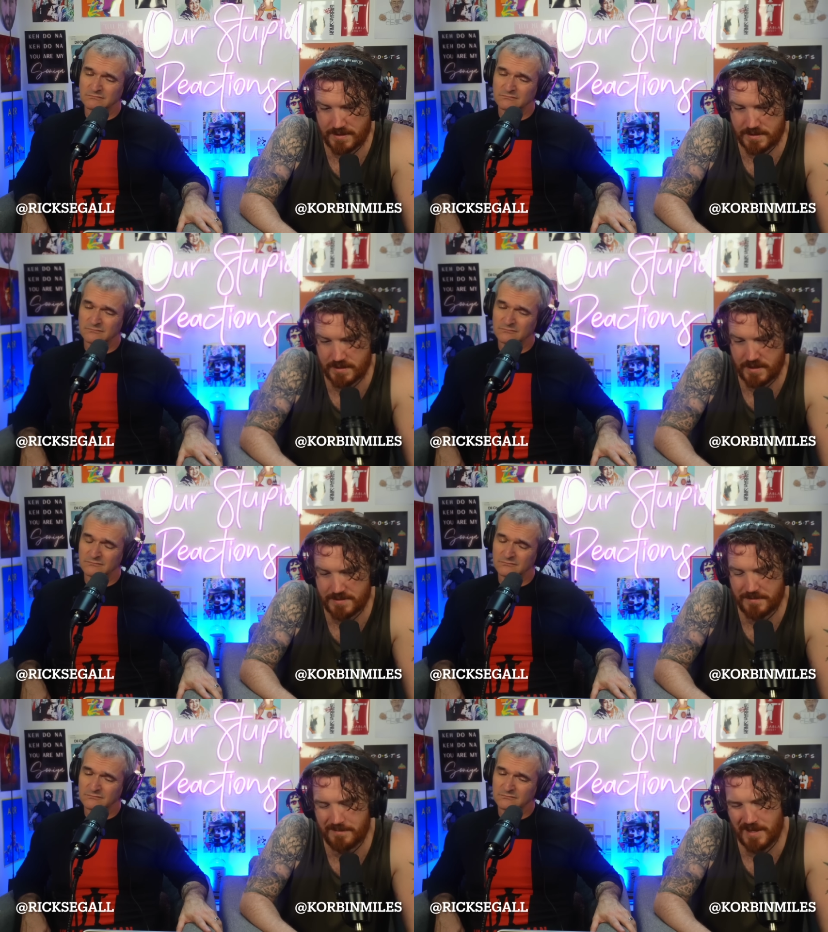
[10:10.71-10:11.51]
Speaker 1: It's
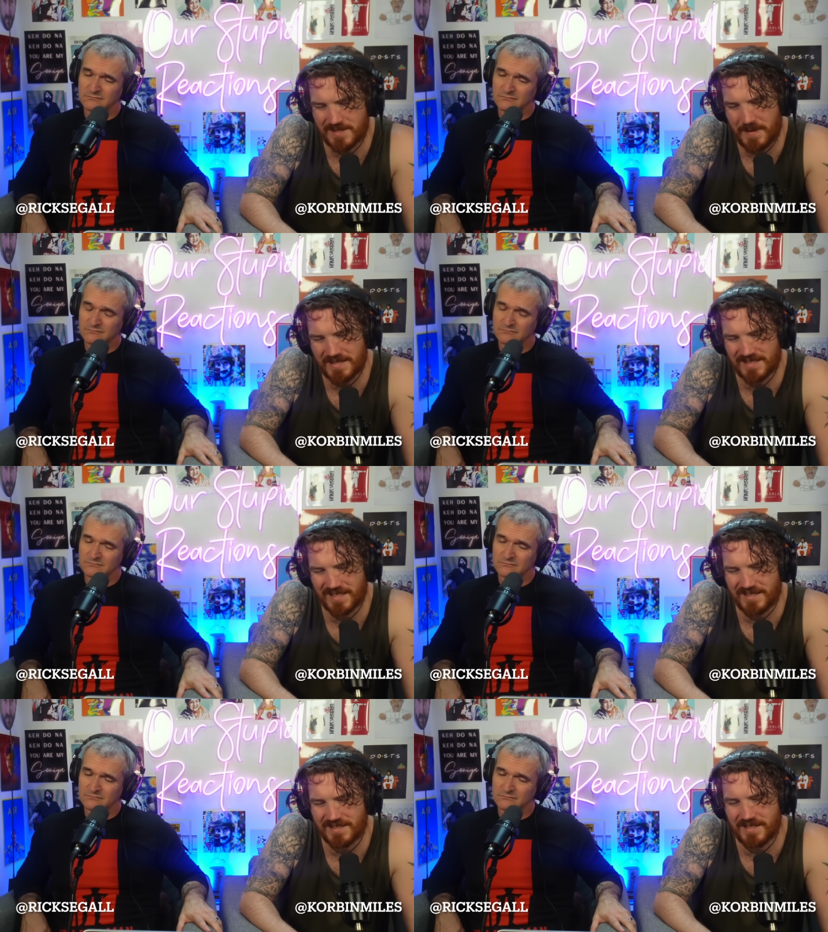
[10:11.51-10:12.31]
it's it's
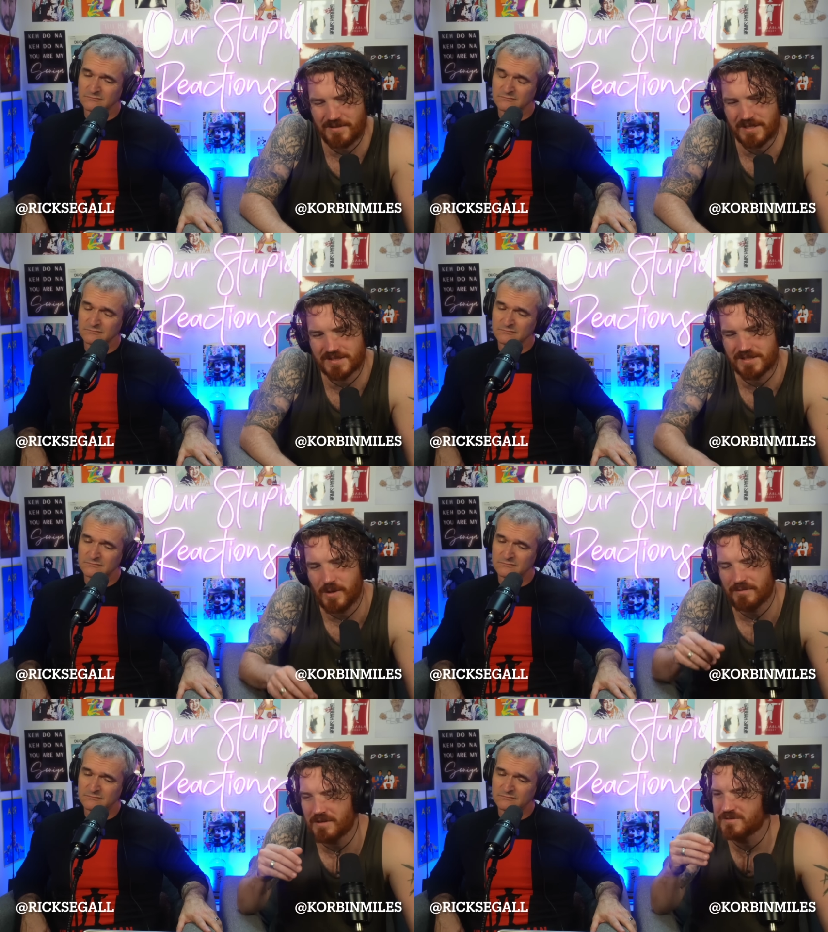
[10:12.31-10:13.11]
basically it's
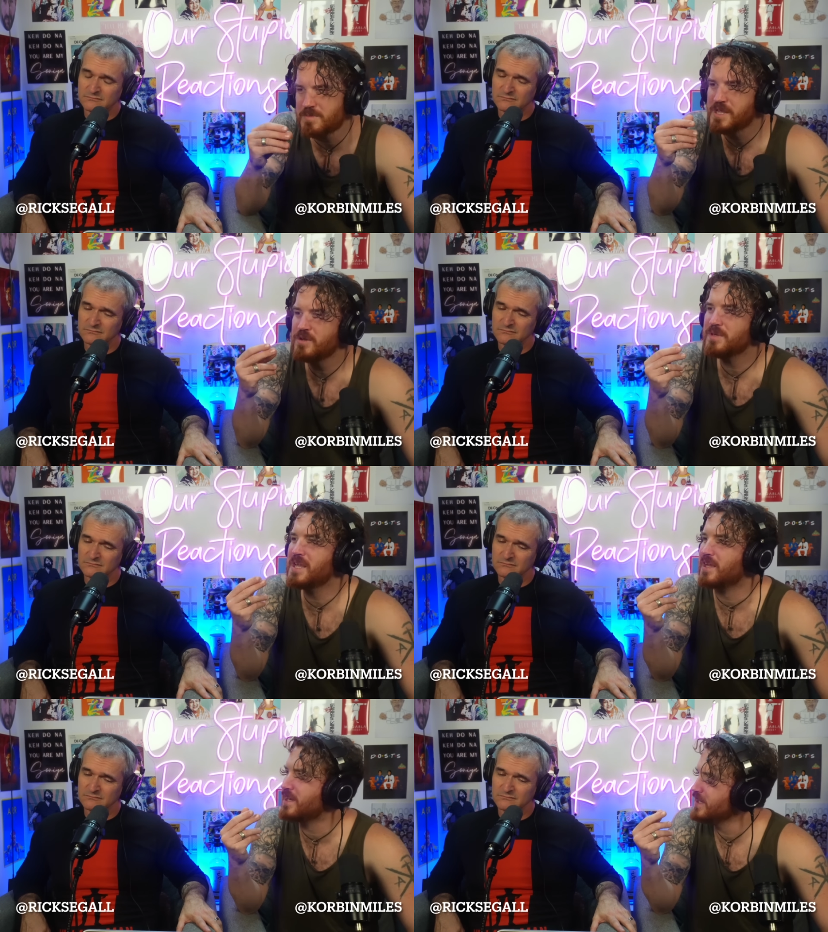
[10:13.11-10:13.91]
you have to have something
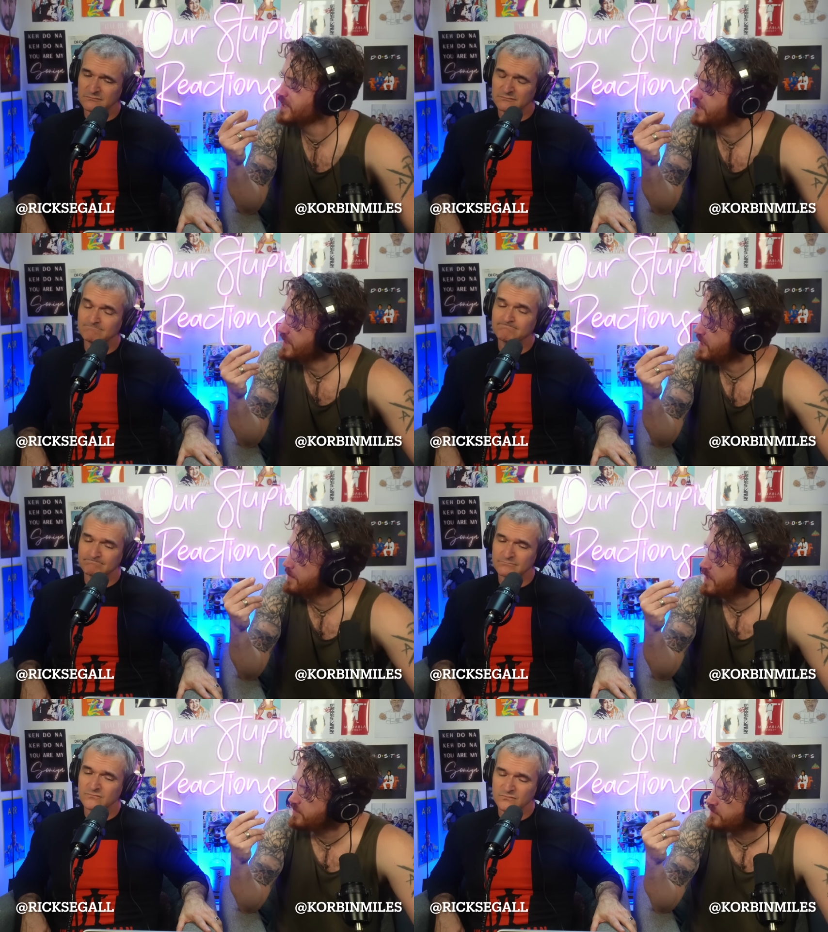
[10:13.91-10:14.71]
unique
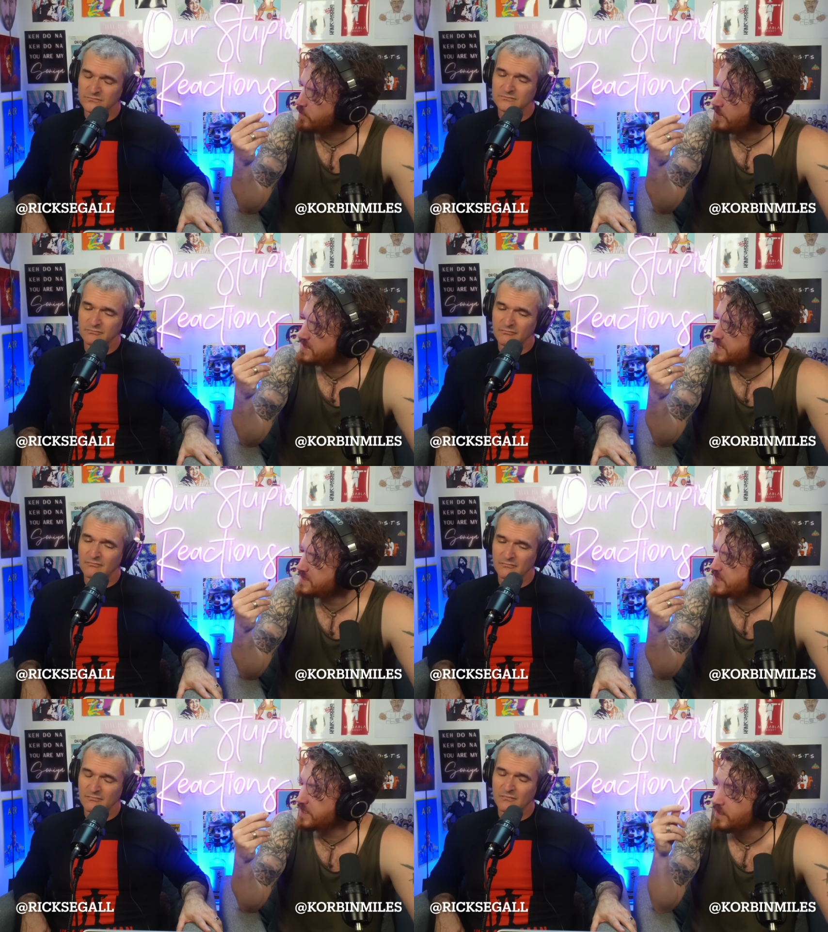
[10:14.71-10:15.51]
about your voice that's
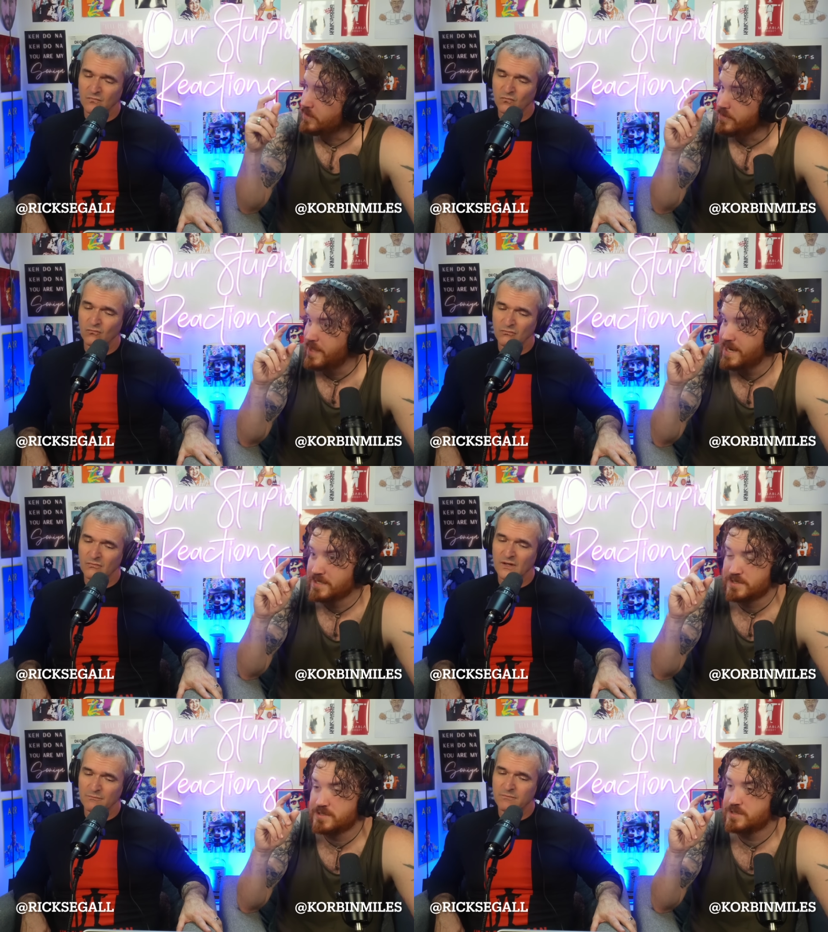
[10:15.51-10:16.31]
like, oh, that
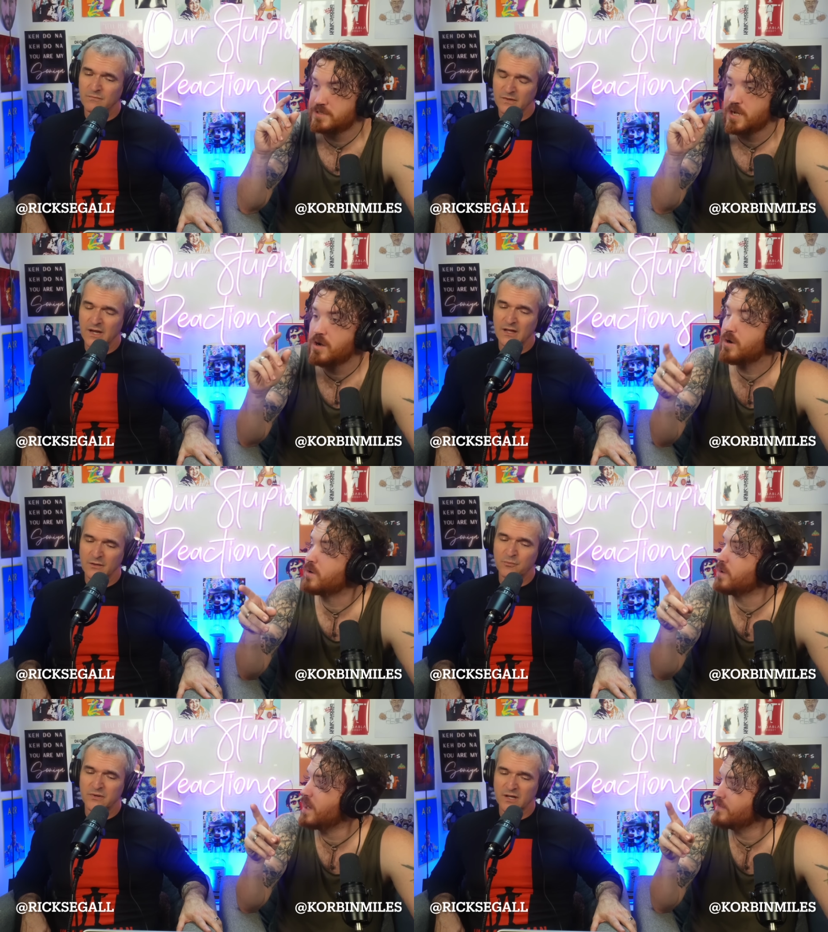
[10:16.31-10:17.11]
is so.
Speaker 2: Yeah, the
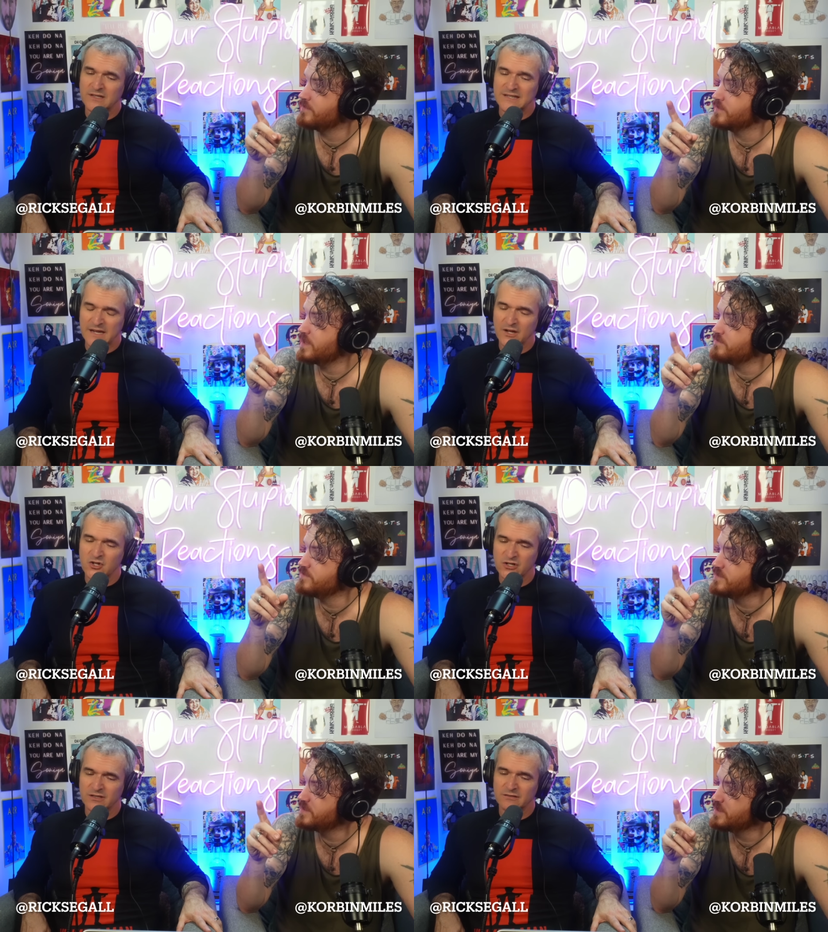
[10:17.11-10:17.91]

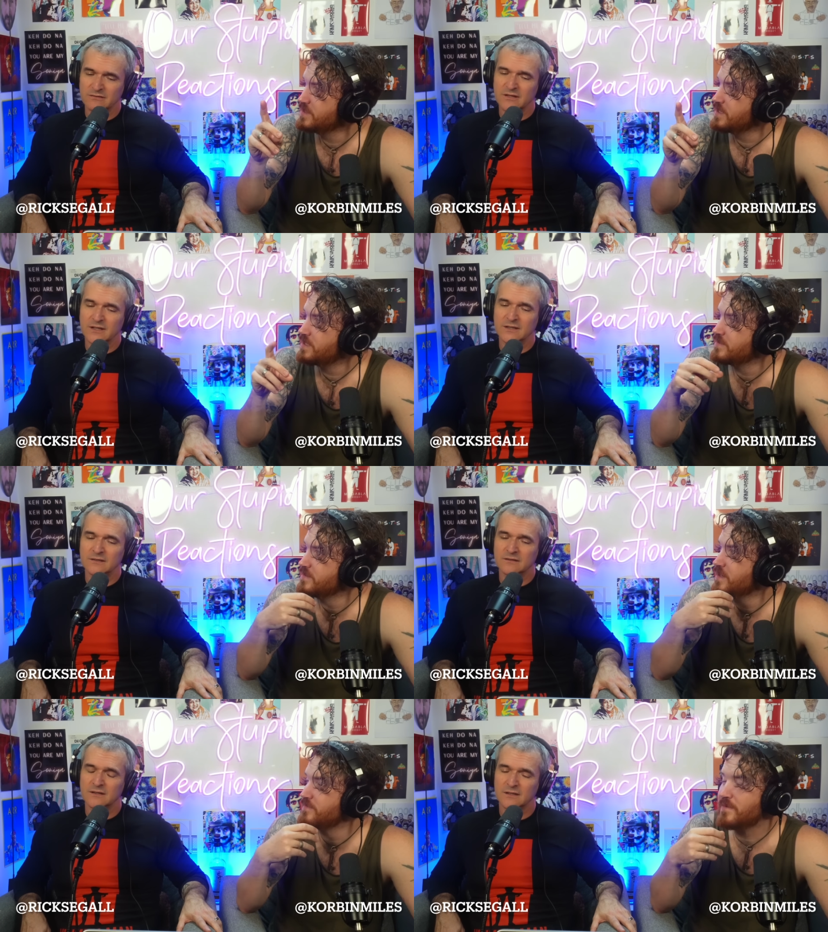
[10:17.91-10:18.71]
pronunciation, I, I mean,
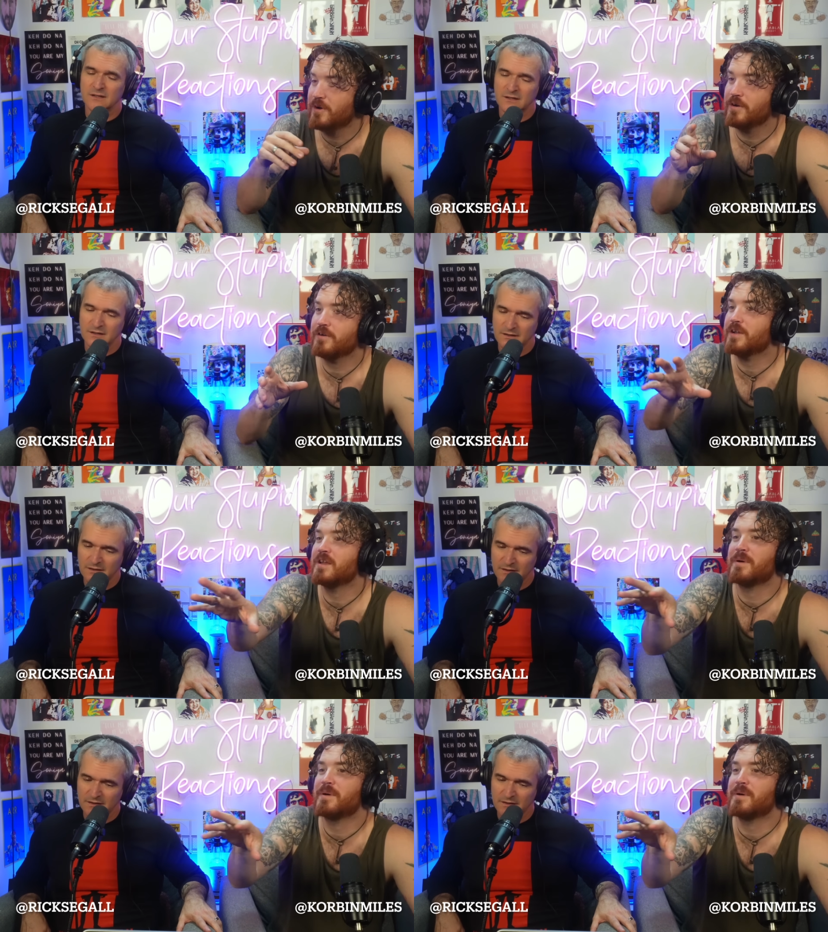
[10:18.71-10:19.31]
the. I've never heard